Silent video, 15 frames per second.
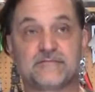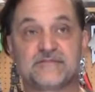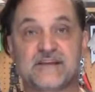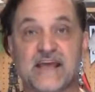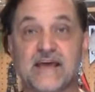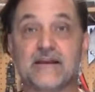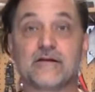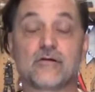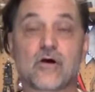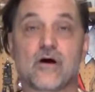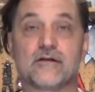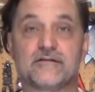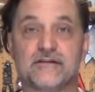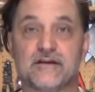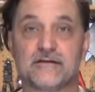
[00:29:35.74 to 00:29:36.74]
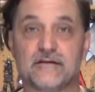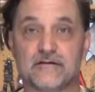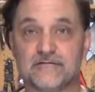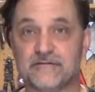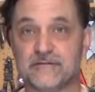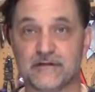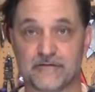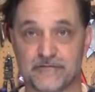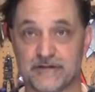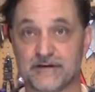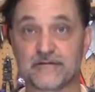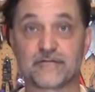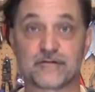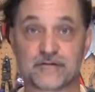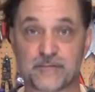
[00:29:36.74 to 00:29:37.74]
tannin content of the
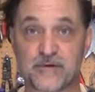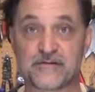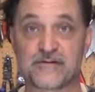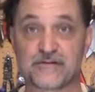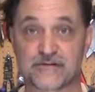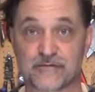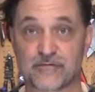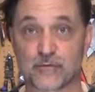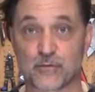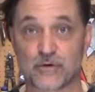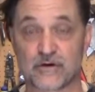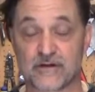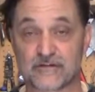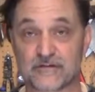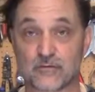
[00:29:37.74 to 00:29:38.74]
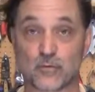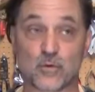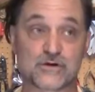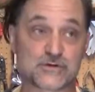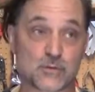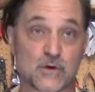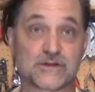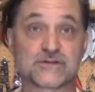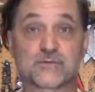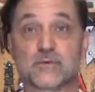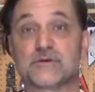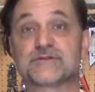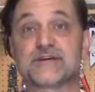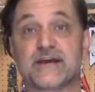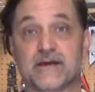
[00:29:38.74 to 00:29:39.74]
different species of the wood as to which ones
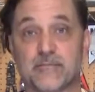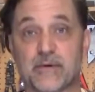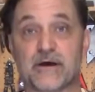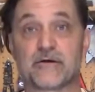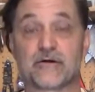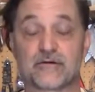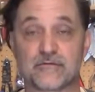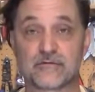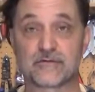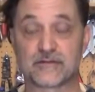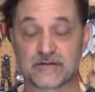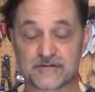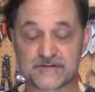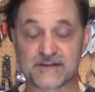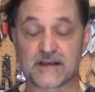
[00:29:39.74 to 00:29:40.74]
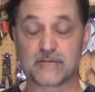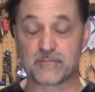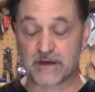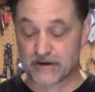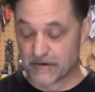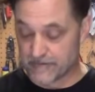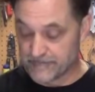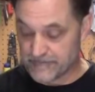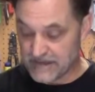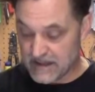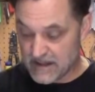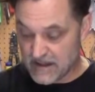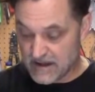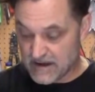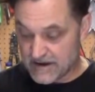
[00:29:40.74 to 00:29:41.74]
will take better, the stain better.
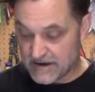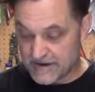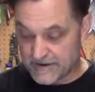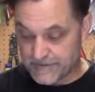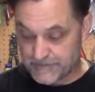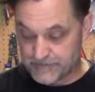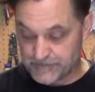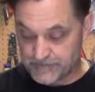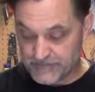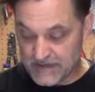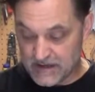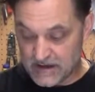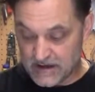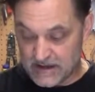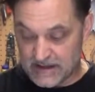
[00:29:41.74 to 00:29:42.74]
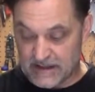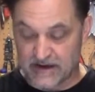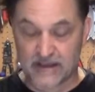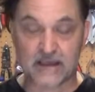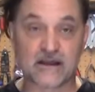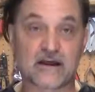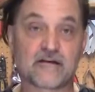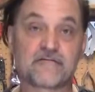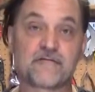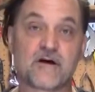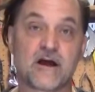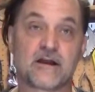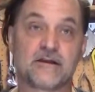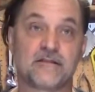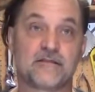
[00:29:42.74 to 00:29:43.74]
And again, I
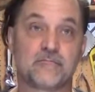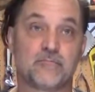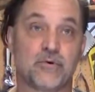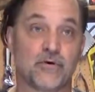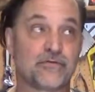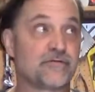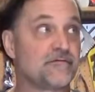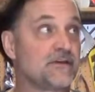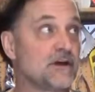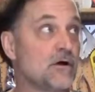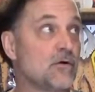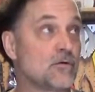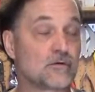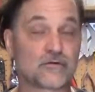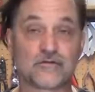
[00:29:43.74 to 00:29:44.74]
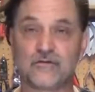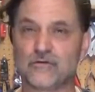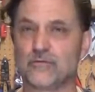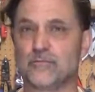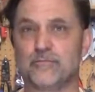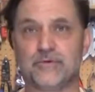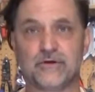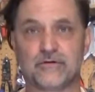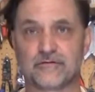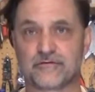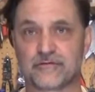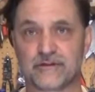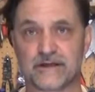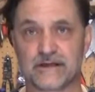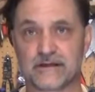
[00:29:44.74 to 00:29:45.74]
find both of the oaks do
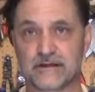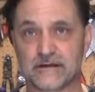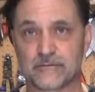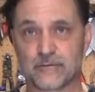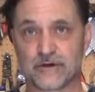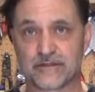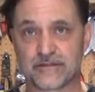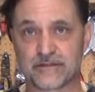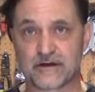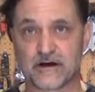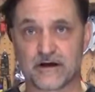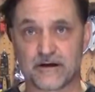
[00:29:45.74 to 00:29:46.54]
beautifully with